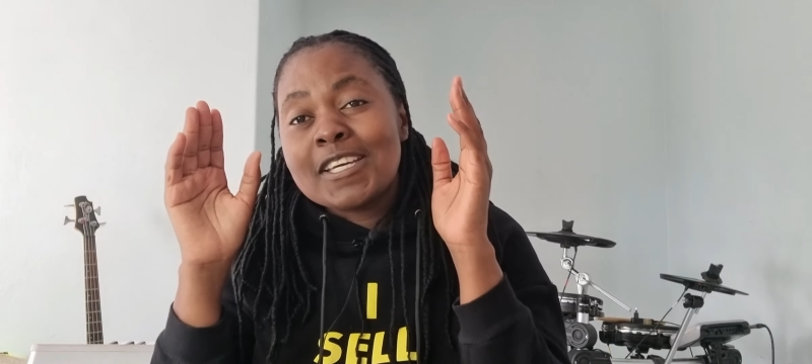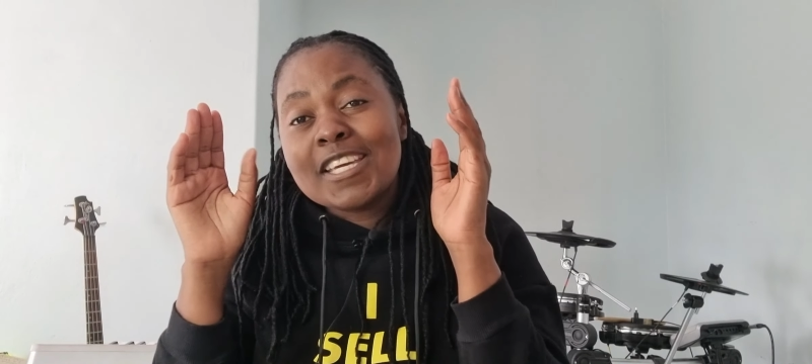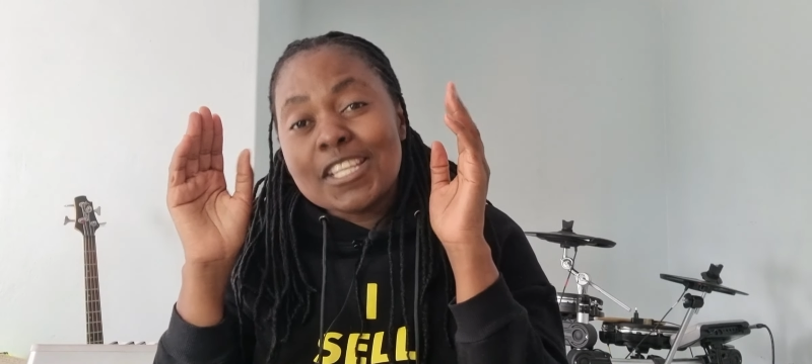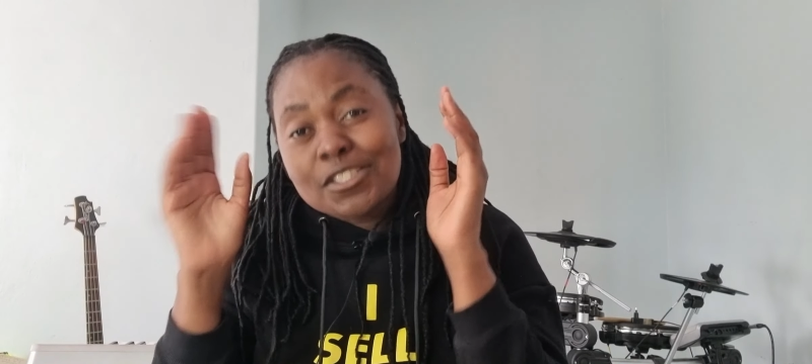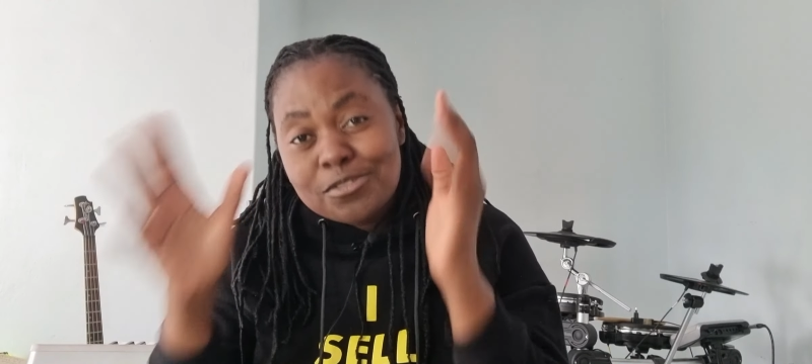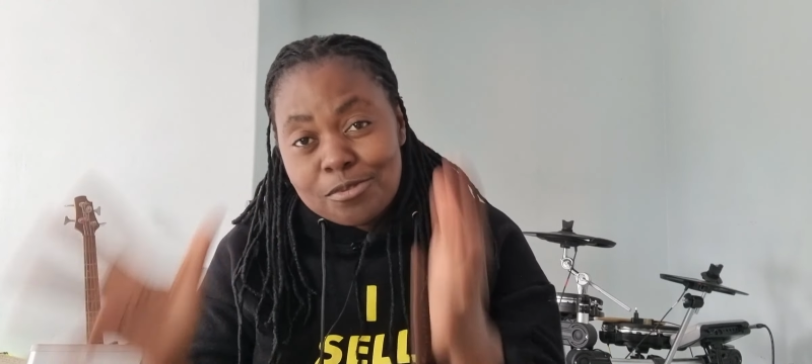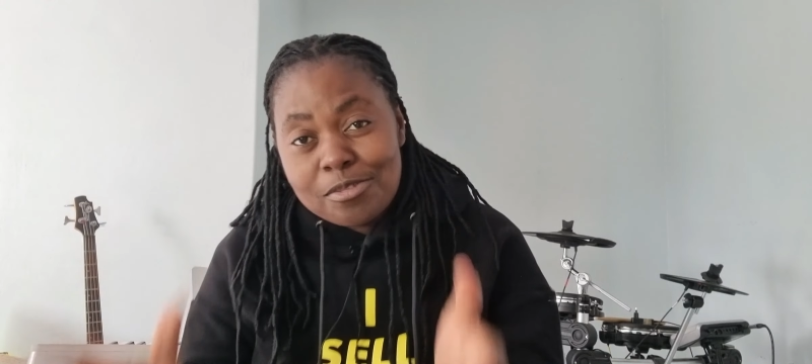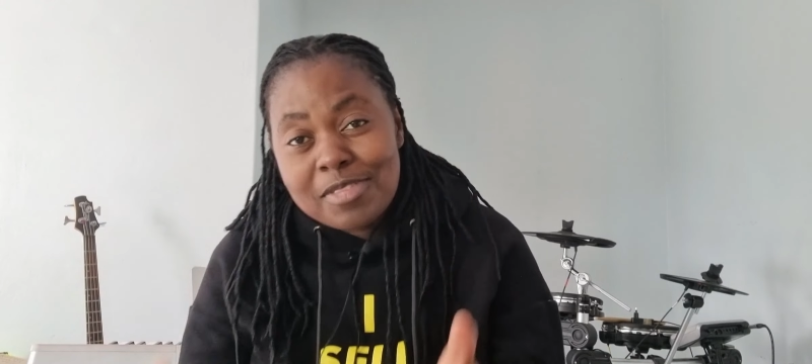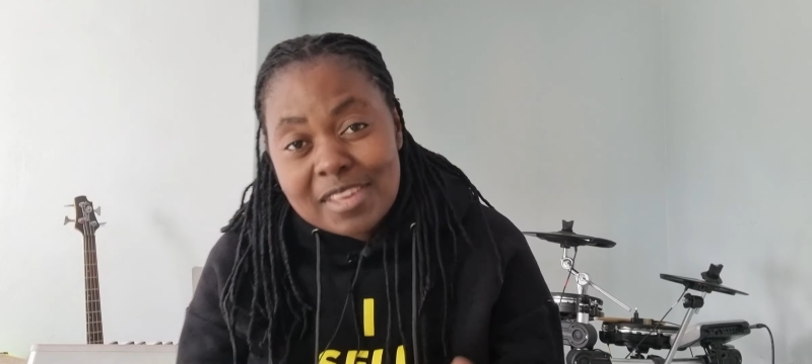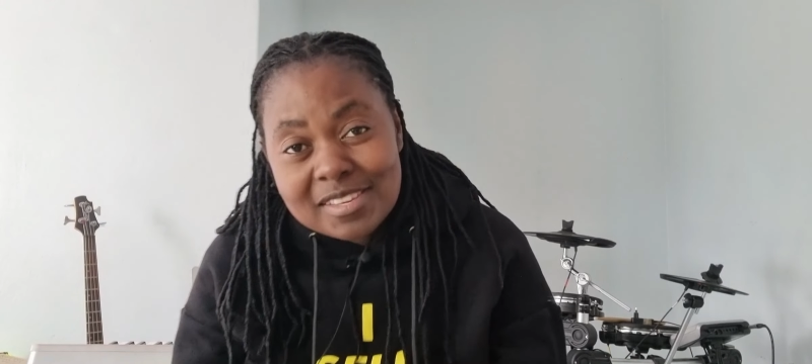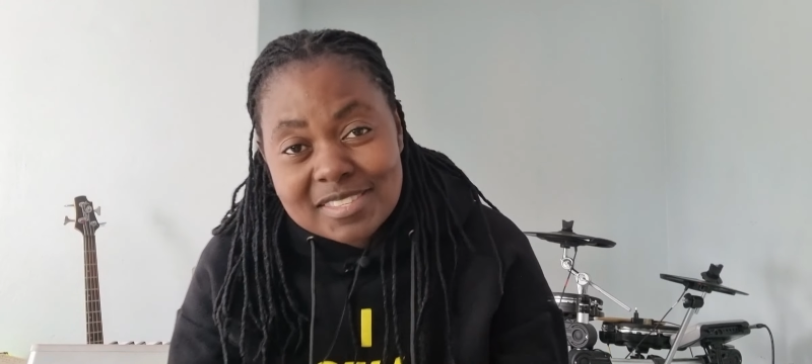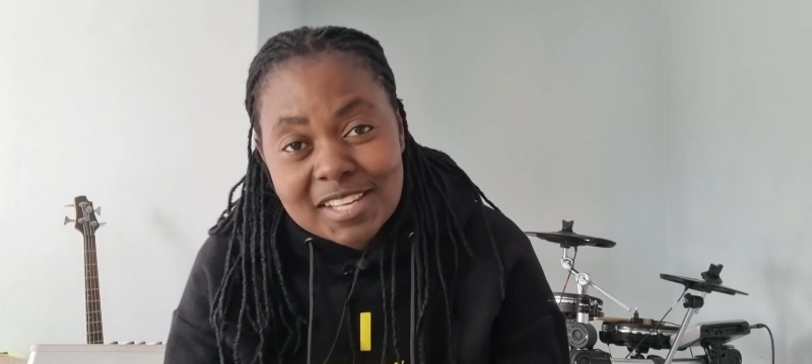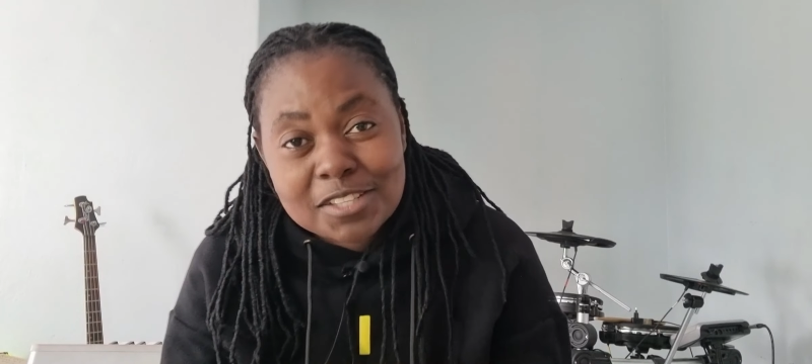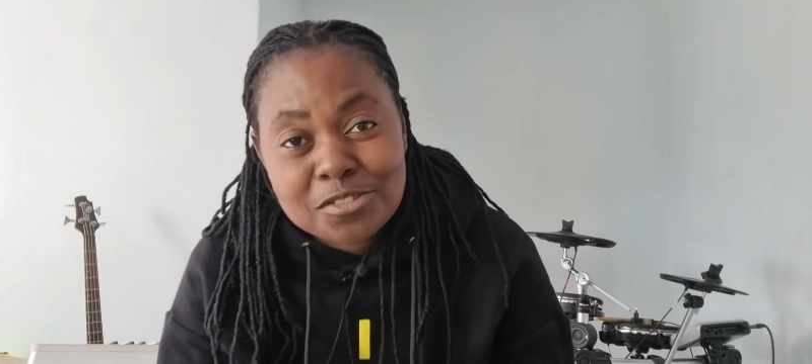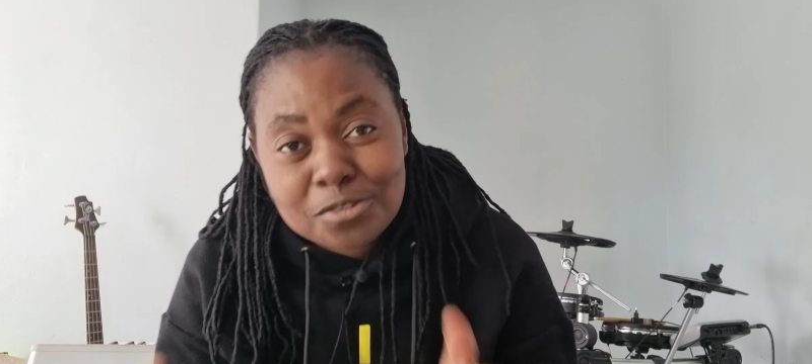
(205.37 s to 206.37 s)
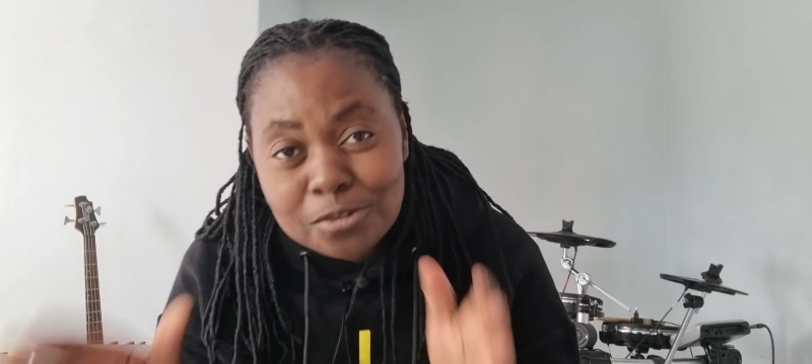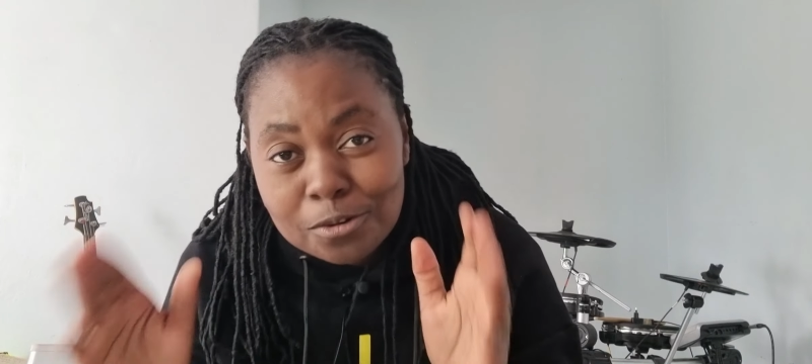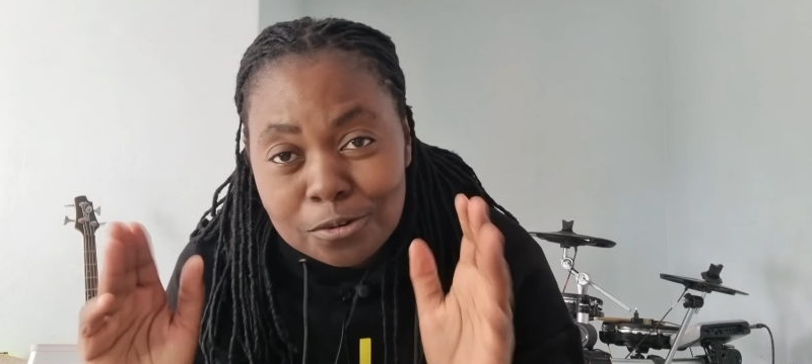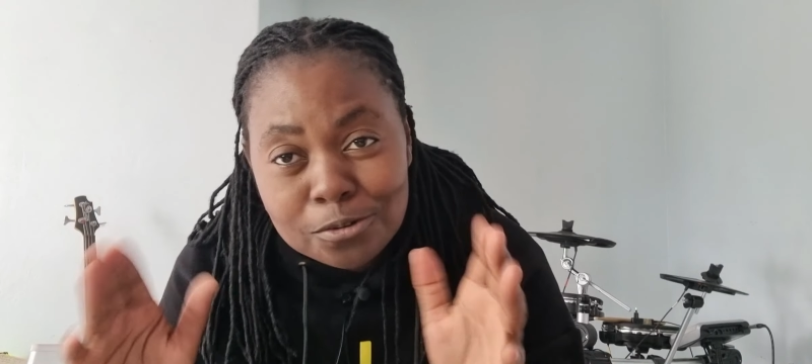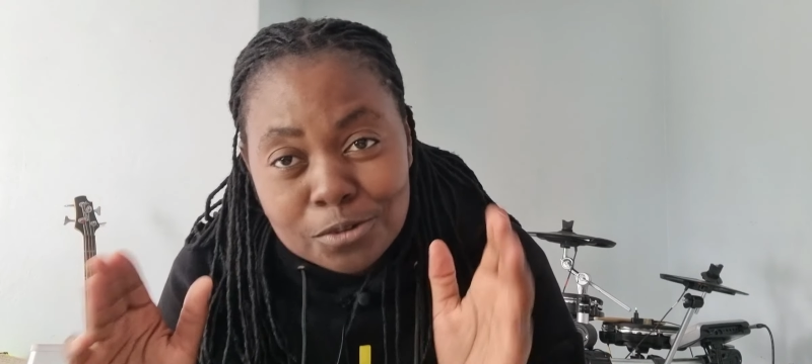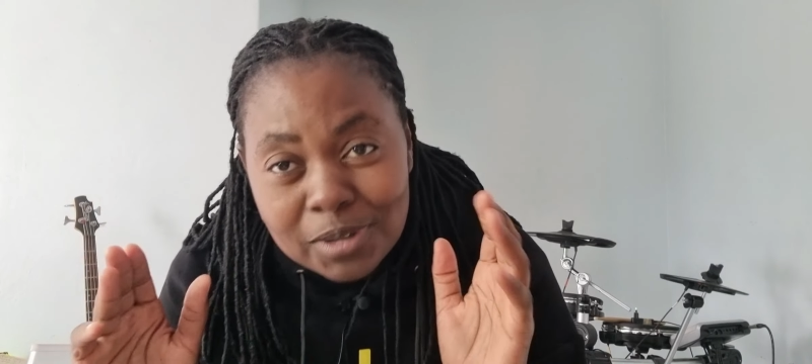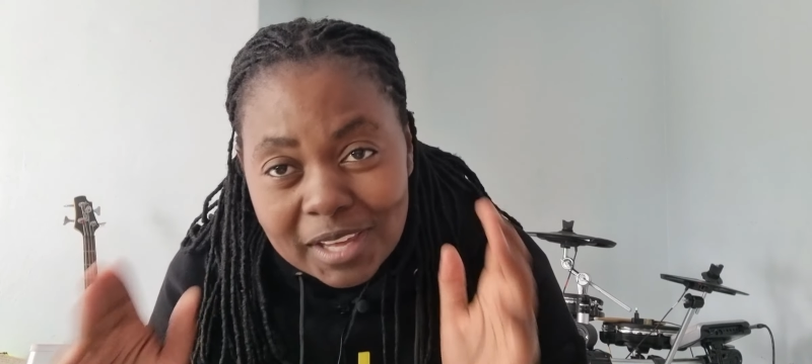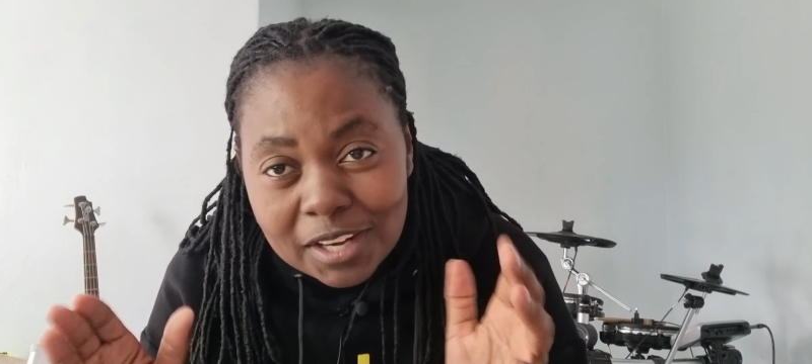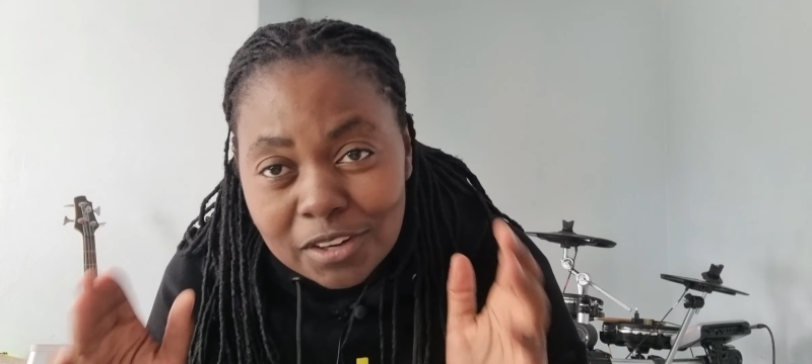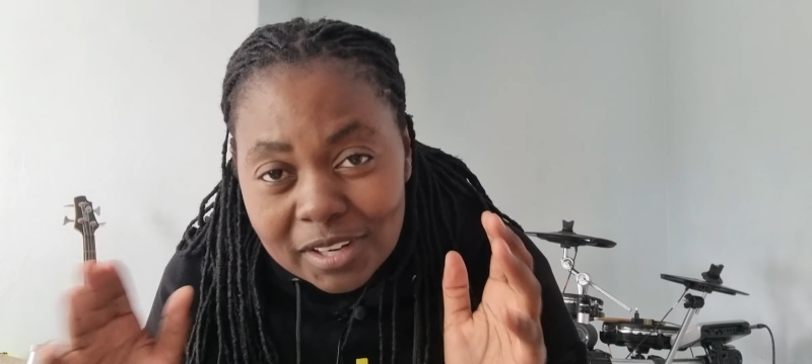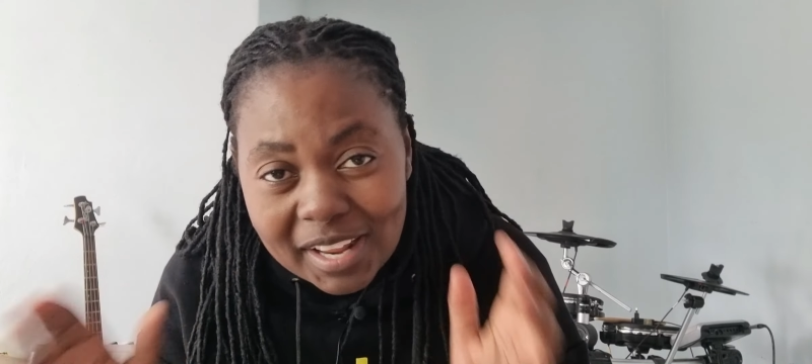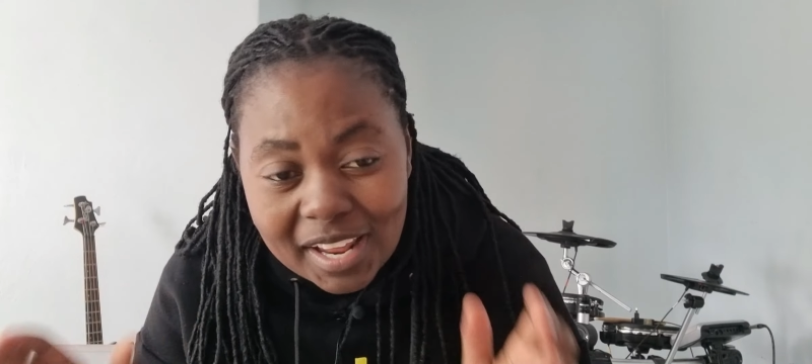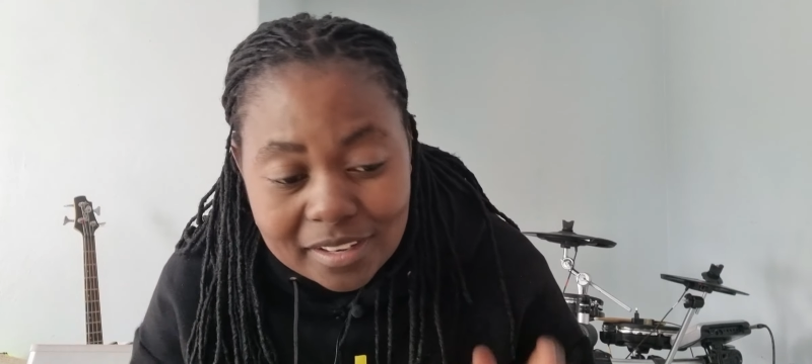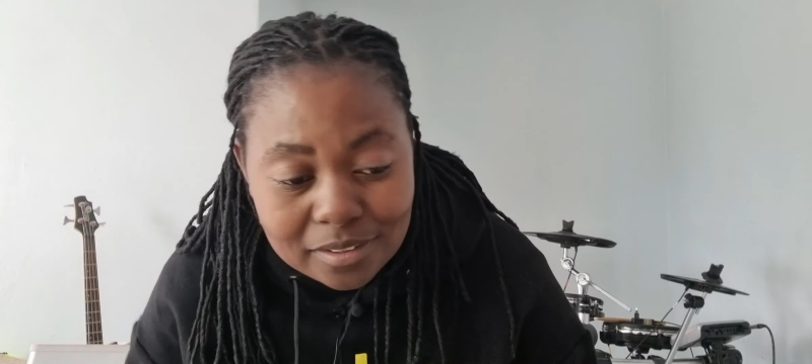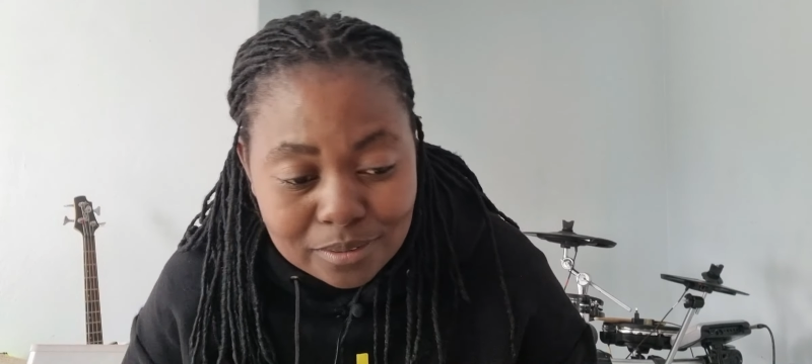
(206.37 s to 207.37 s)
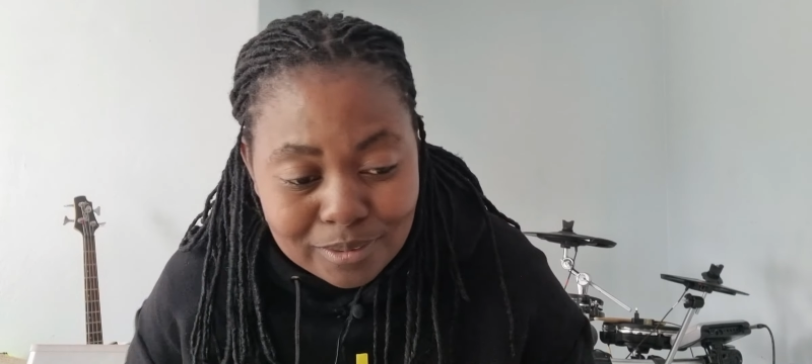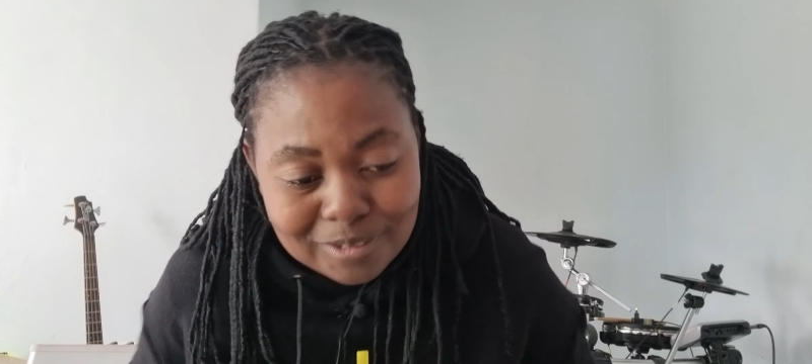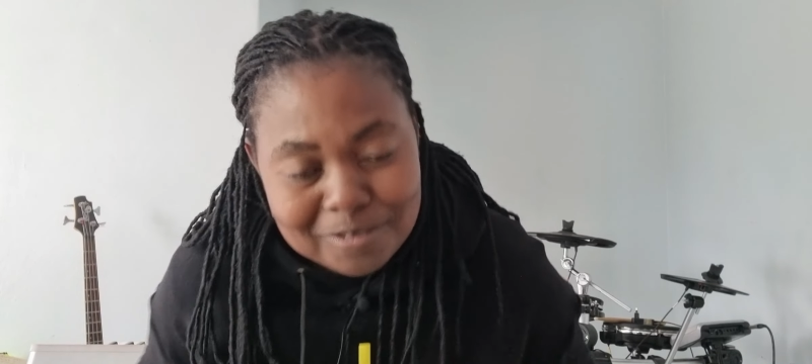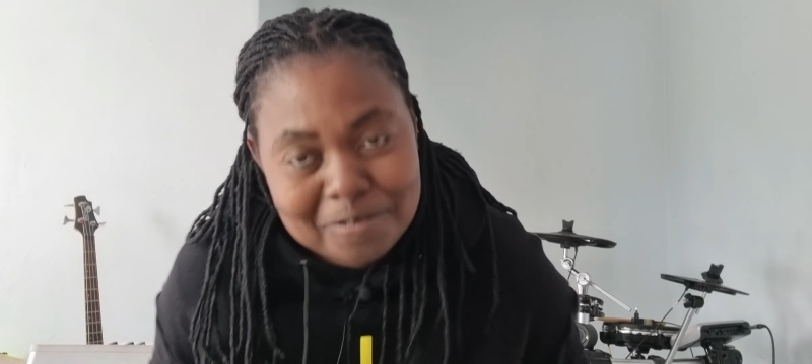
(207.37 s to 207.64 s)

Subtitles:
into things that you know you cannot handle.